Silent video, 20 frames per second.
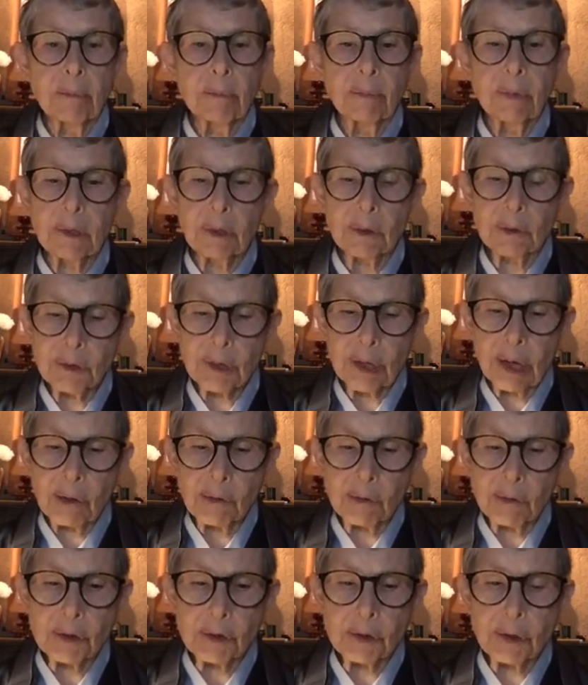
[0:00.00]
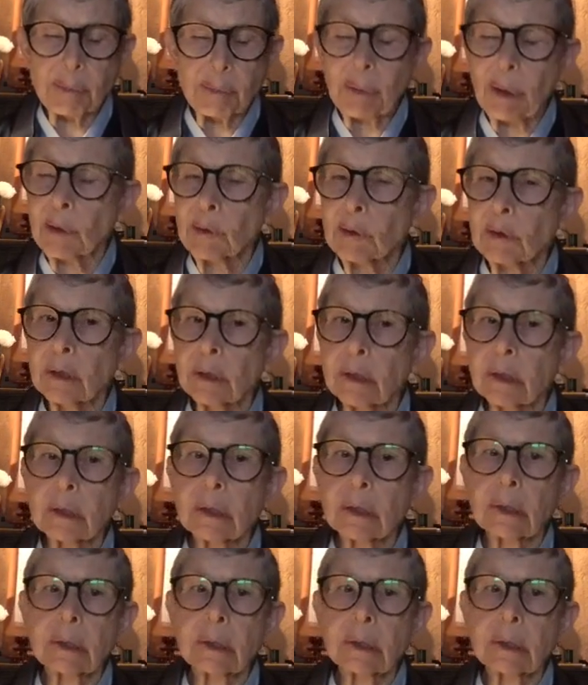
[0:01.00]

But those hours are potent